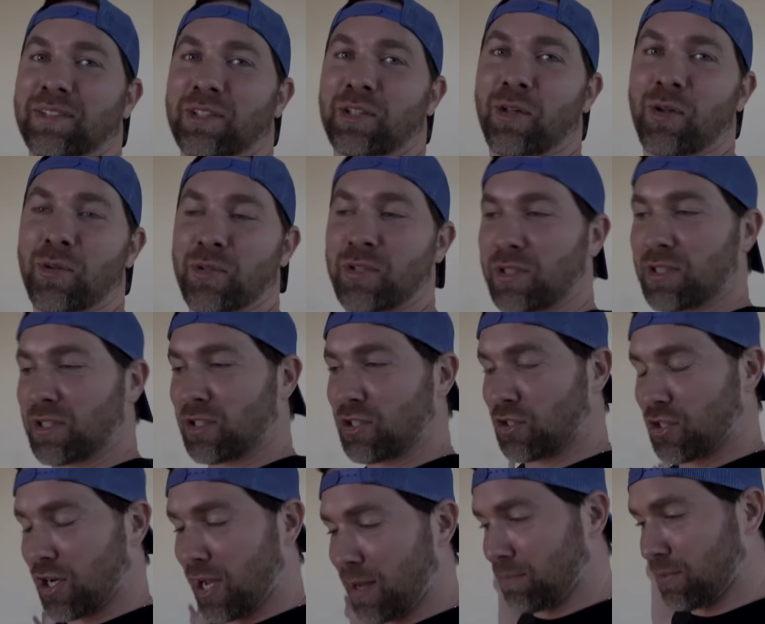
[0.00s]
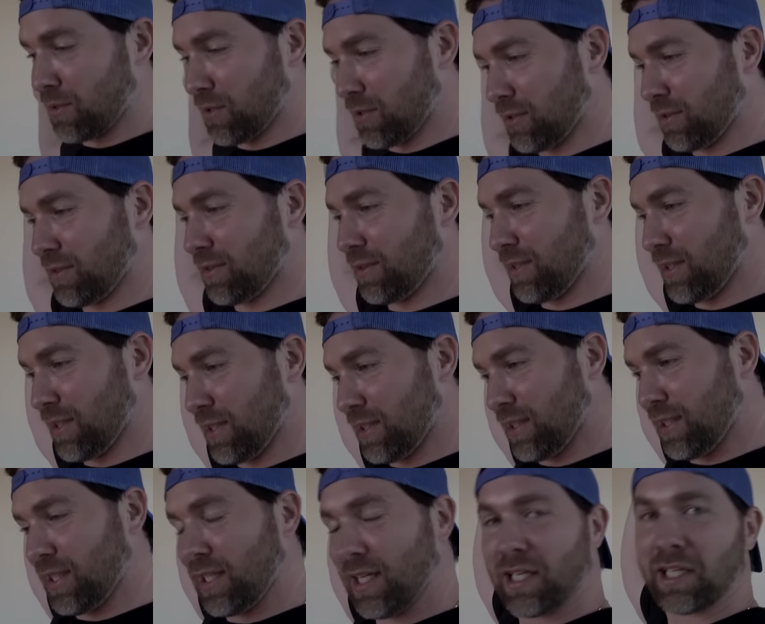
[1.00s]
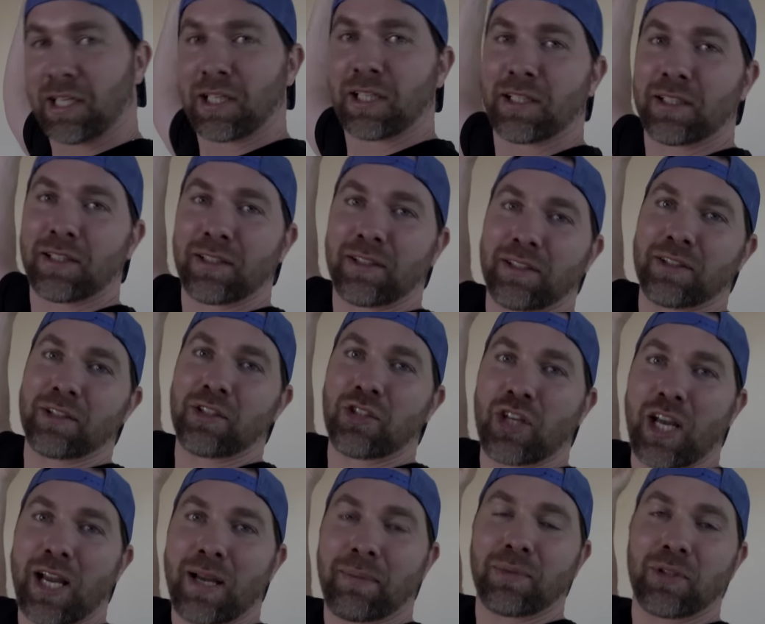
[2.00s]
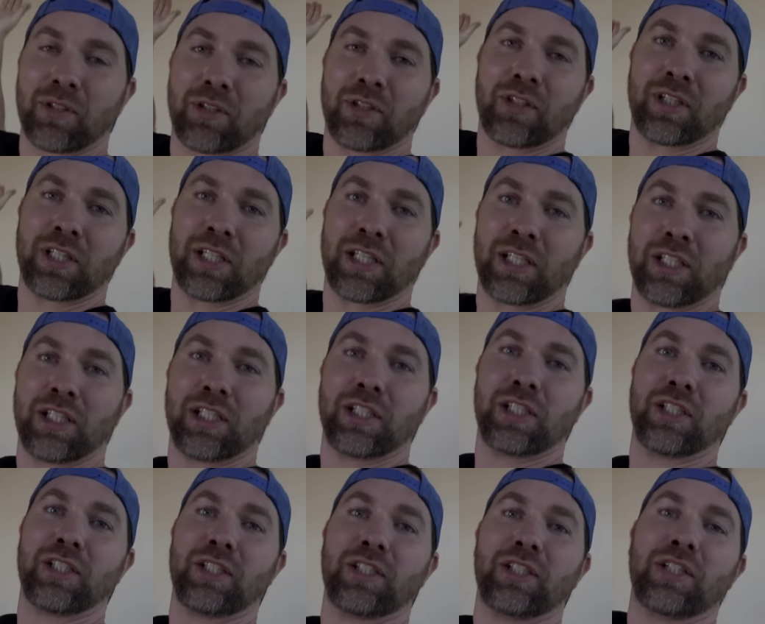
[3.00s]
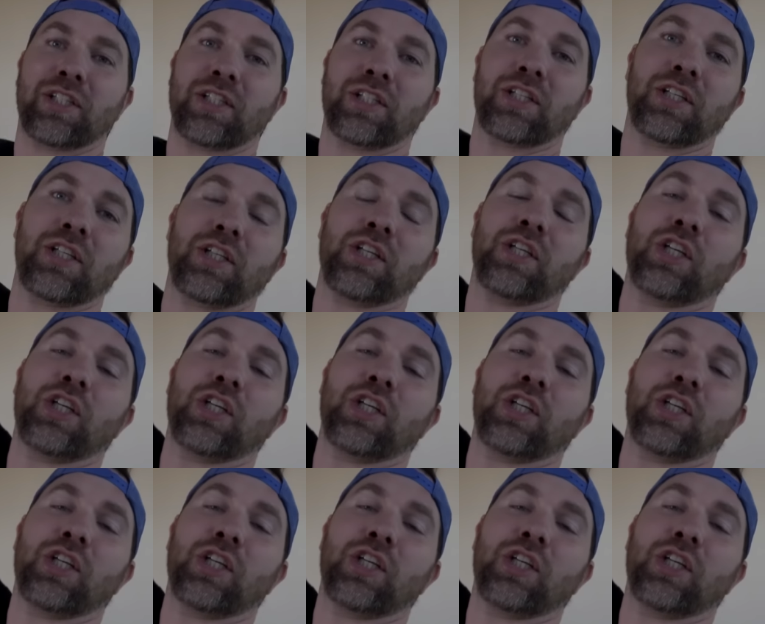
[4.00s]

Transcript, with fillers: Closing this chapter. And the chapter is